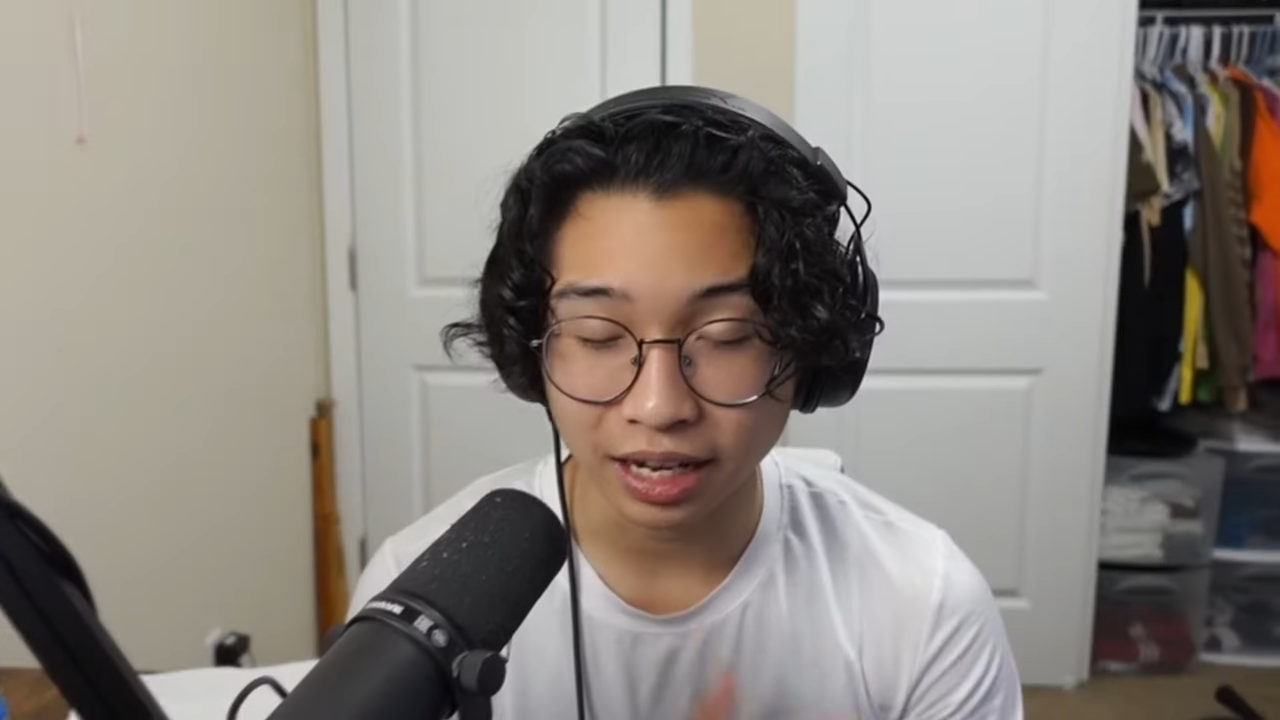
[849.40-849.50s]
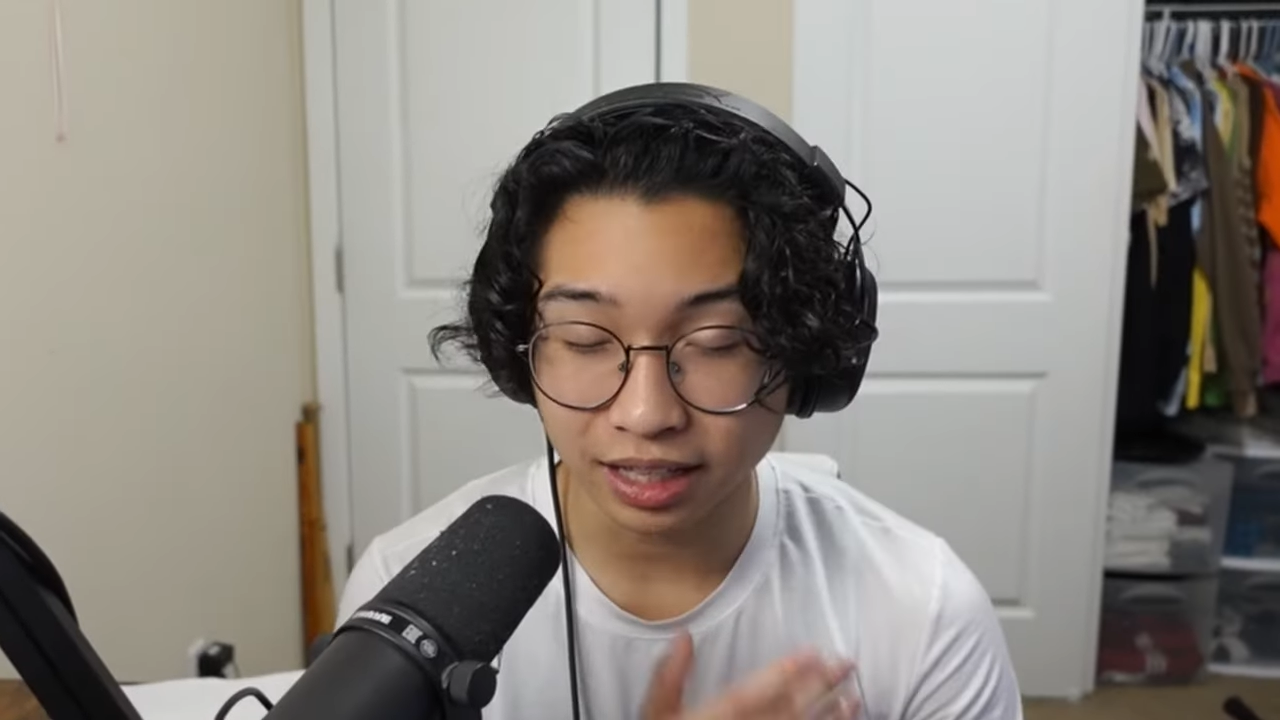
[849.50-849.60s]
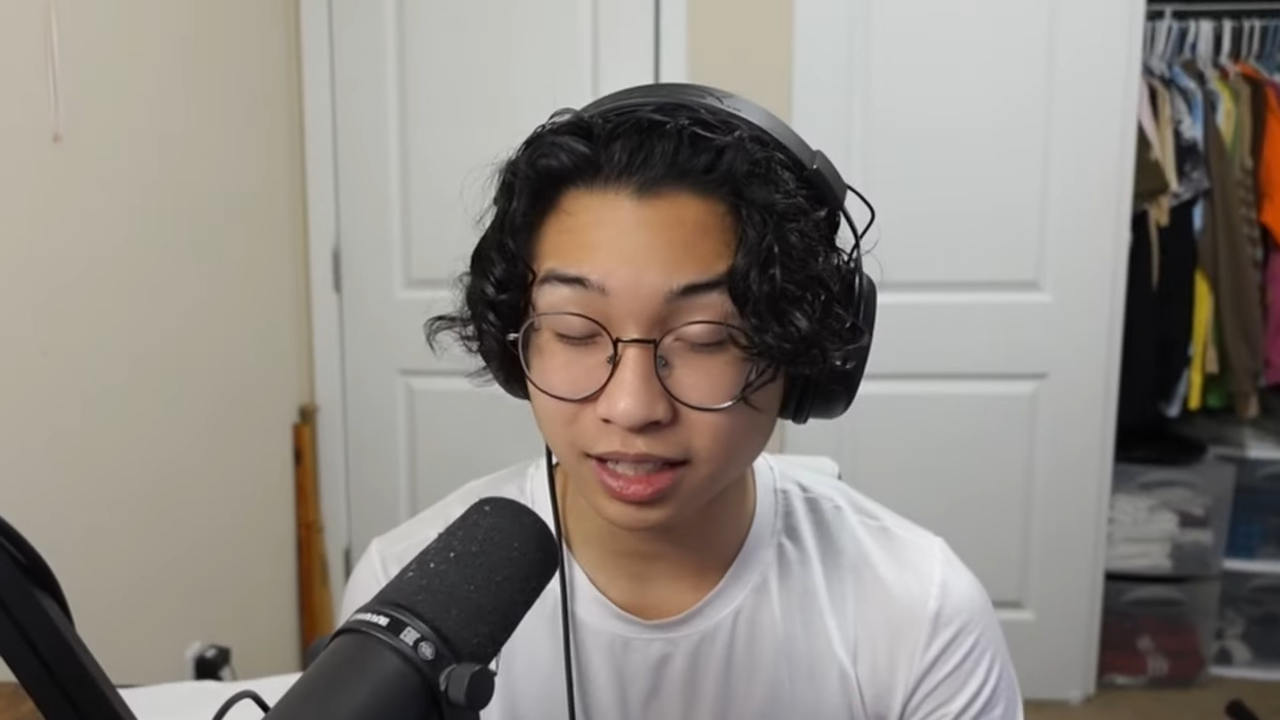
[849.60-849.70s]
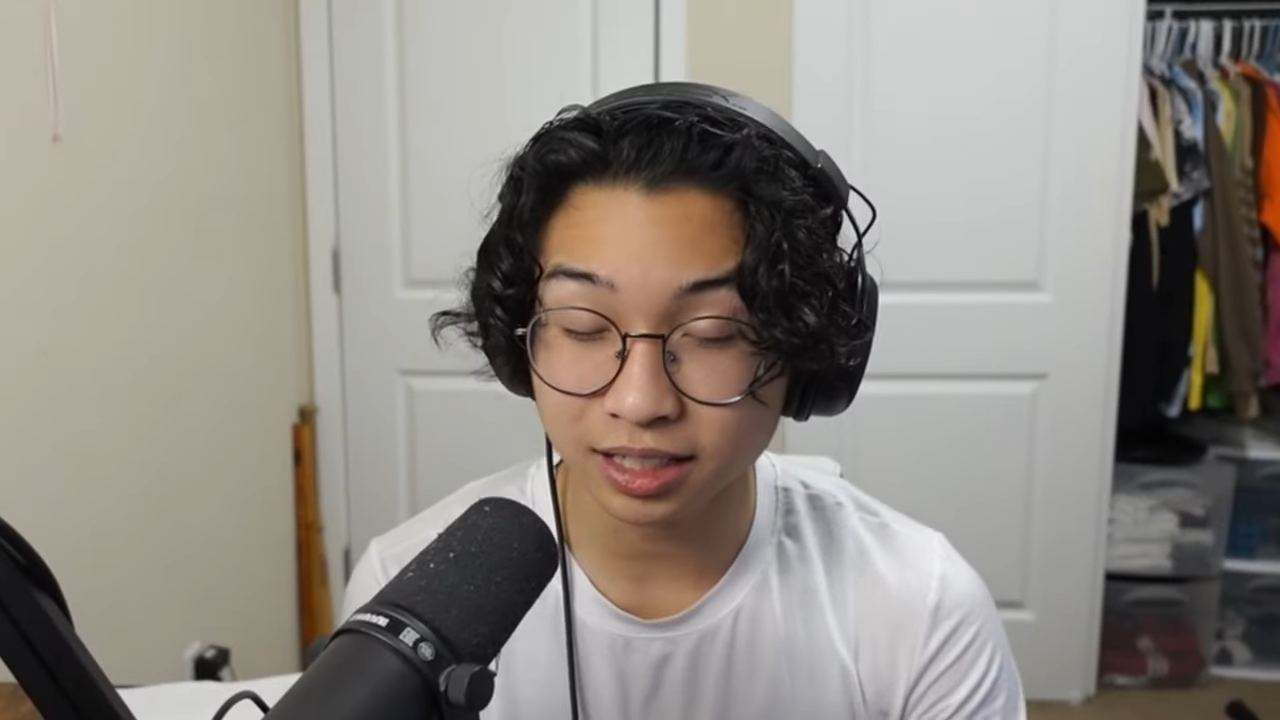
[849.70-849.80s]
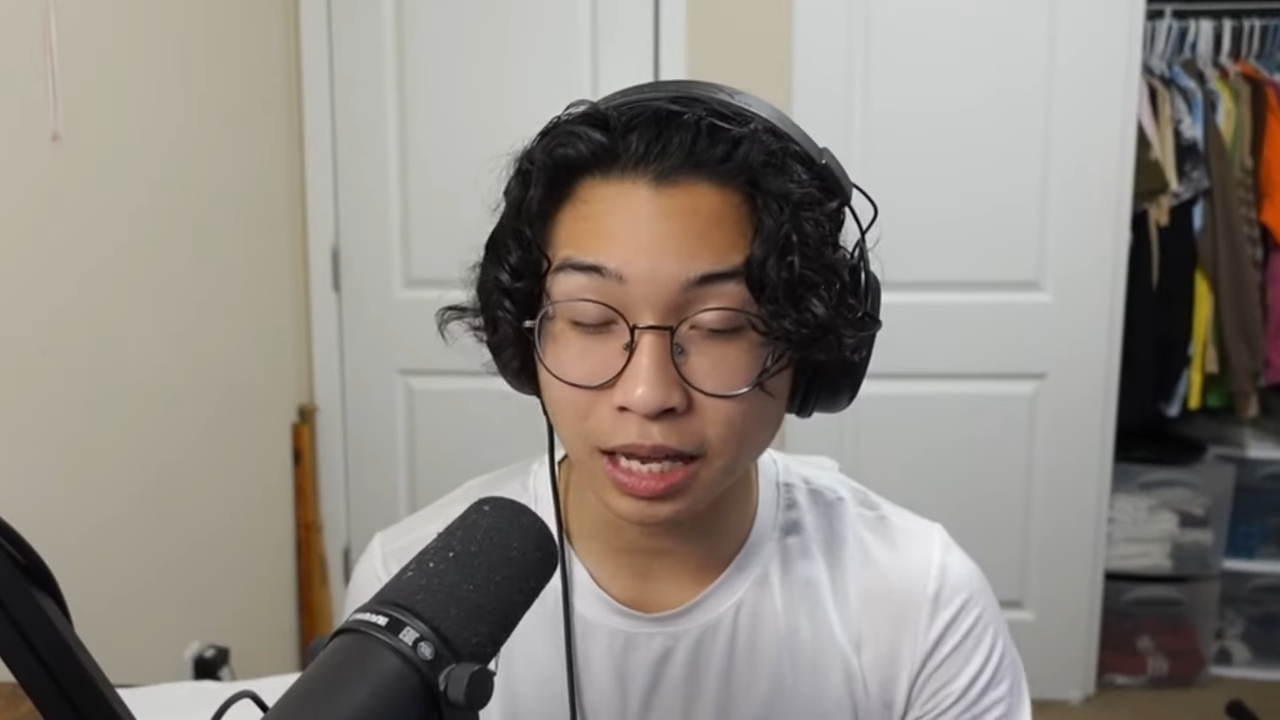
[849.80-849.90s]

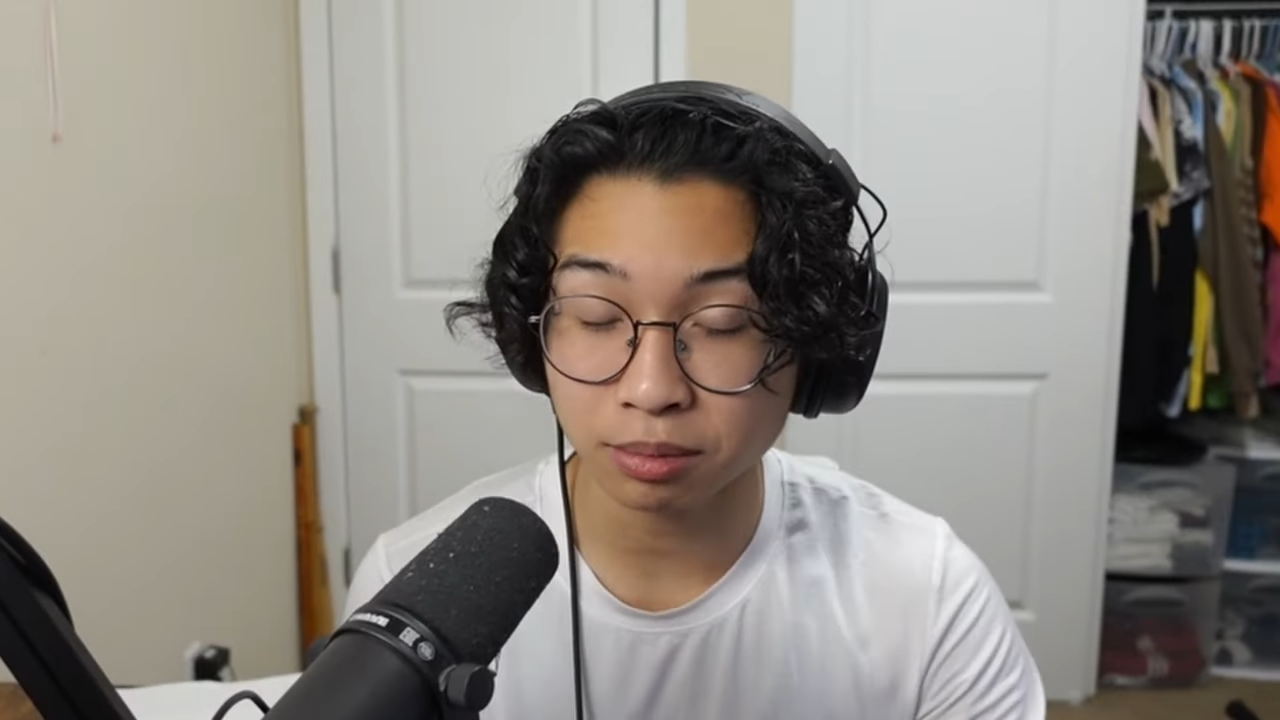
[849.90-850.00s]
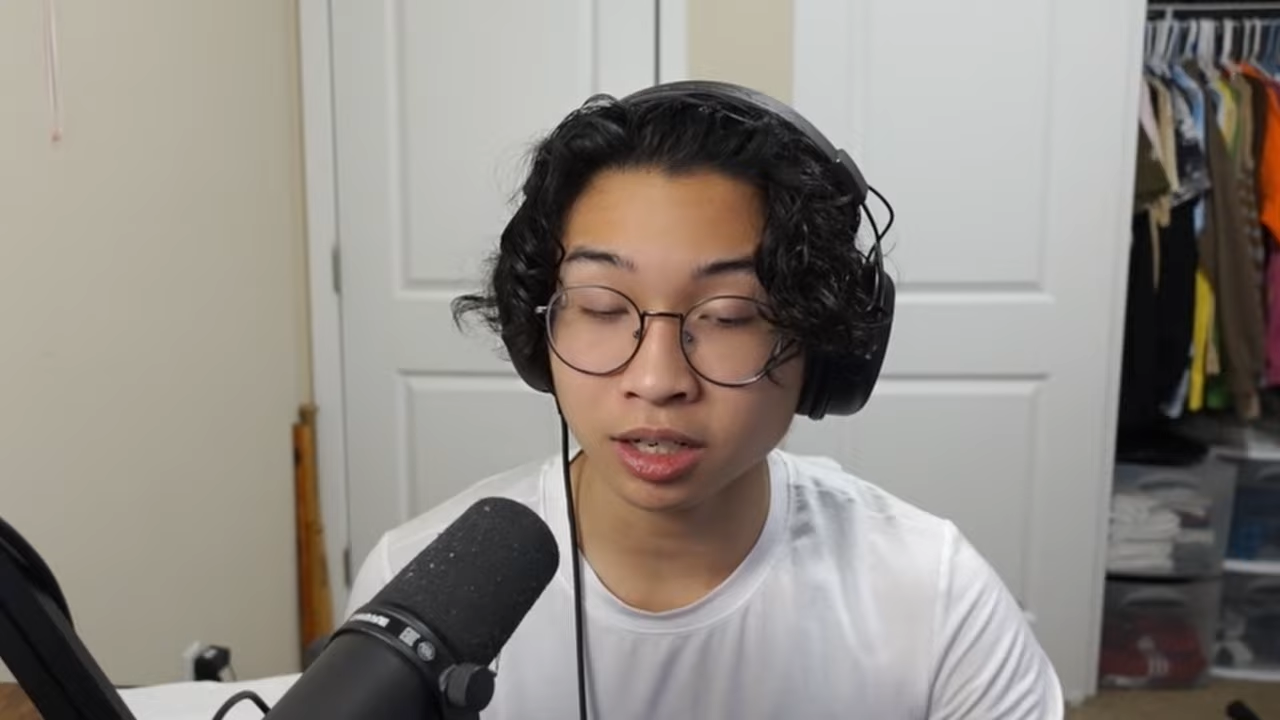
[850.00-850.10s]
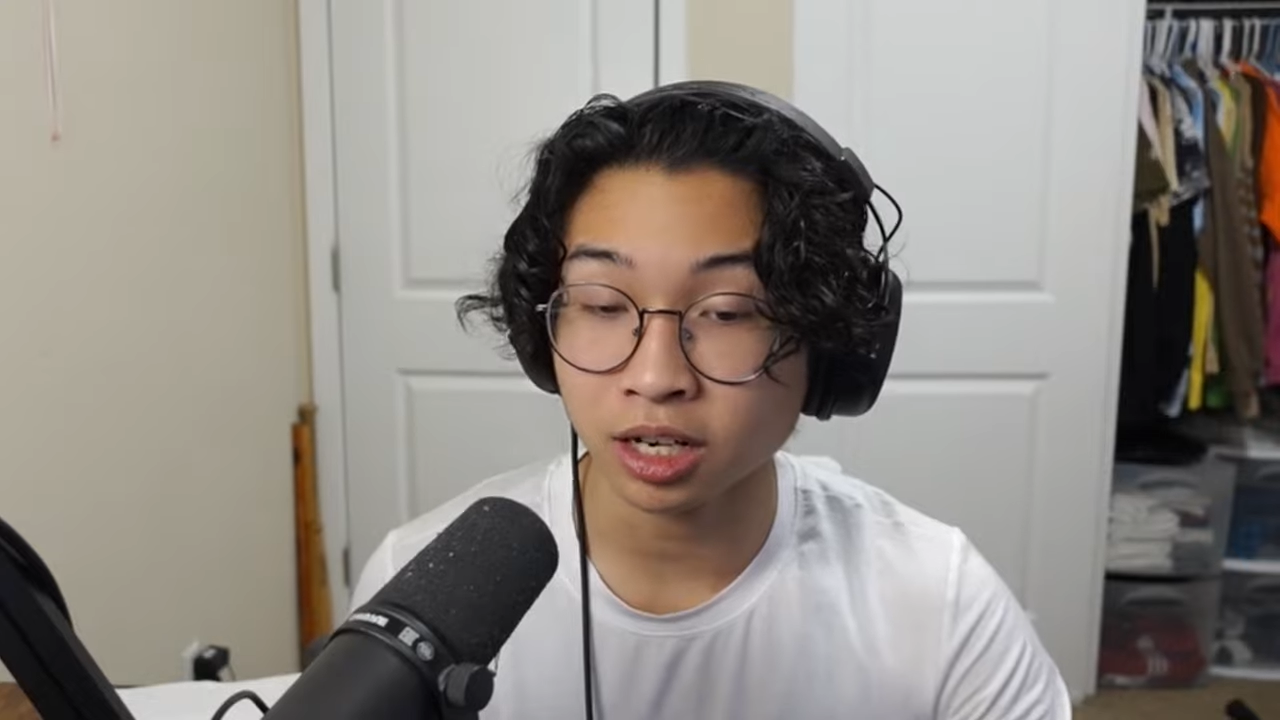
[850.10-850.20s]
think this game's going to